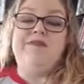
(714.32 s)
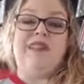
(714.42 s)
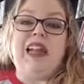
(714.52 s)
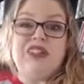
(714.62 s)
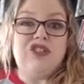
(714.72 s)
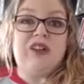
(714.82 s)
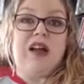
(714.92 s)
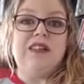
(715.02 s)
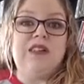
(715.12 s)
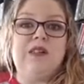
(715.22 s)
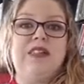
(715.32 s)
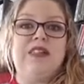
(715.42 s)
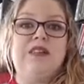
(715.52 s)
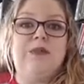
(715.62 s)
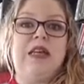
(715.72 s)
natural
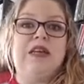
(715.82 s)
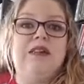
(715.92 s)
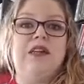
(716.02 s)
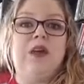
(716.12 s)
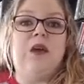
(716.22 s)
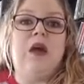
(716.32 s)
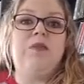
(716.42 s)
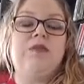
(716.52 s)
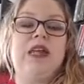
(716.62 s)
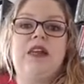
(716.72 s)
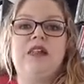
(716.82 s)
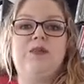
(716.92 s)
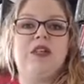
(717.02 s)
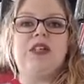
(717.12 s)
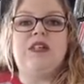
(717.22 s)
consequences means, not getting to
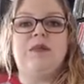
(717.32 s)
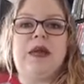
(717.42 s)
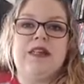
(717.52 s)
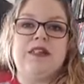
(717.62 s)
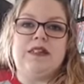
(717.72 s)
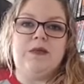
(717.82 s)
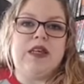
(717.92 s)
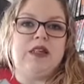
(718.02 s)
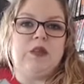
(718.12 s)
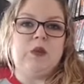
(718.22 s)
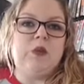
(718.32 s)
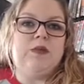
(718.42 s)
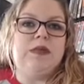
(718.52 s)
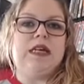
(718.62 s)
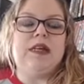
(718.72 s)
participate in something at
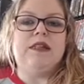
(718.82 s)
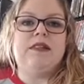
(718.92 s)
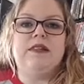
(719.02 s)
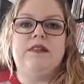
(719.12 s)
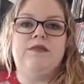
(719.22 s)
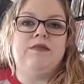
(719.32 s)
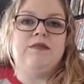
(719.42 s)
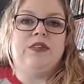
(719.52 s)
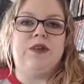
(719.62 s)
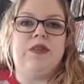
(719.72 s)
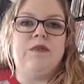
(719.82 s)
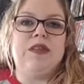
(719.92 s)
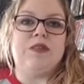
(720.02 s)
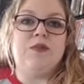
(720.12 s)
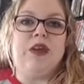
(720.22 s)
school because, they
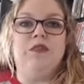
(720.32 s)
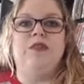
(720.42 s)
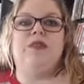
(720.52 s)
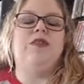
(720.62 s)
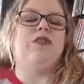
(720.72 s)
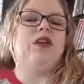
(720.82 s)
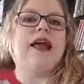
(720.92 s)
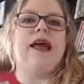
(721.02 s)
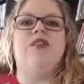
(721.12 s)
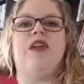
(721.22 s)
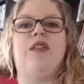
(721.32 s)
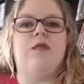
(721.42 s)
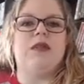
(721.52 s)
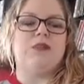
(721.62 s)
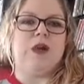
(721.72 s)
miss, they're an athlete. They
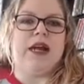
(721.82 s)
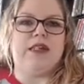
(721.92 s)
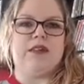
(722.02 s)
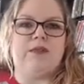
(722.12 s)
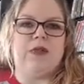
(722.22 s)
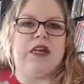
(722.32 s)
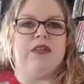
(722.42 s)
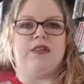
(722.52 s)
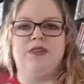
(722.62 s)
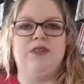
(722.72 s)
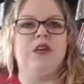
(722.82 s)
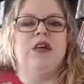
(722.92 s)
miss practice because of